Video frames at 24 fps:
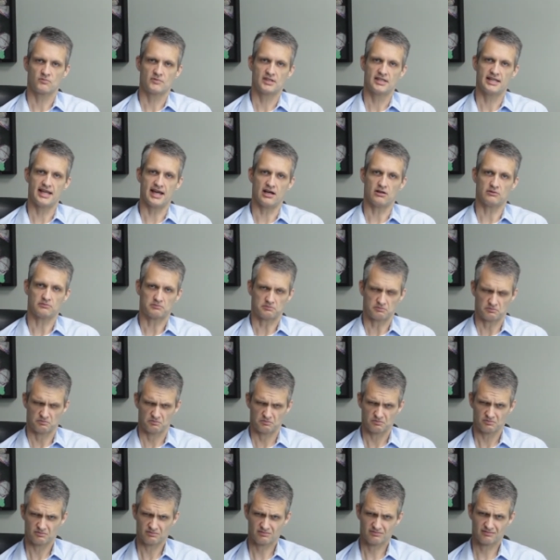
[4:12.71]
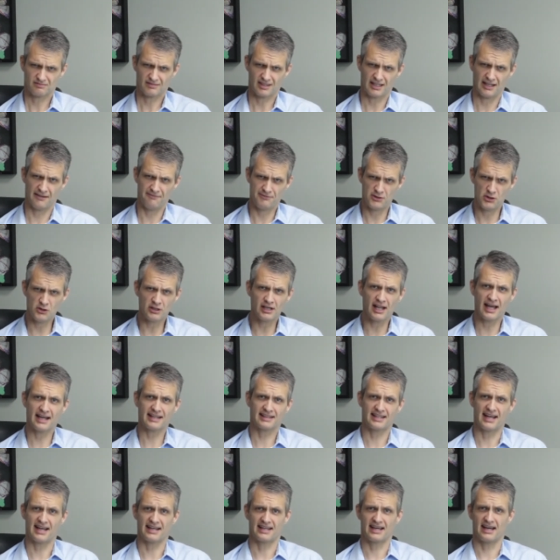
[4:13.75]
Now, if you'd like
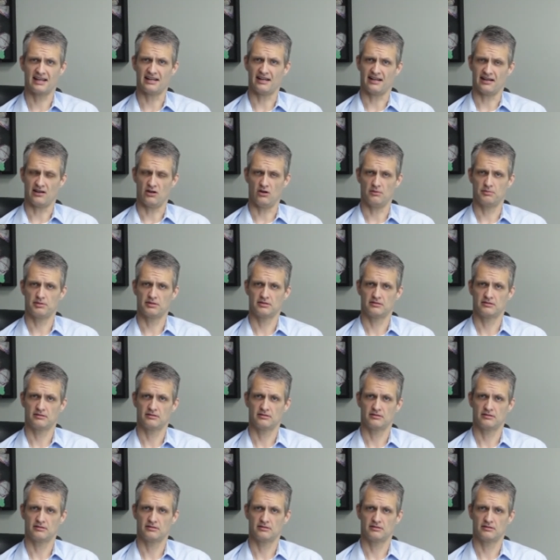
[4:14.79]
that kind of help,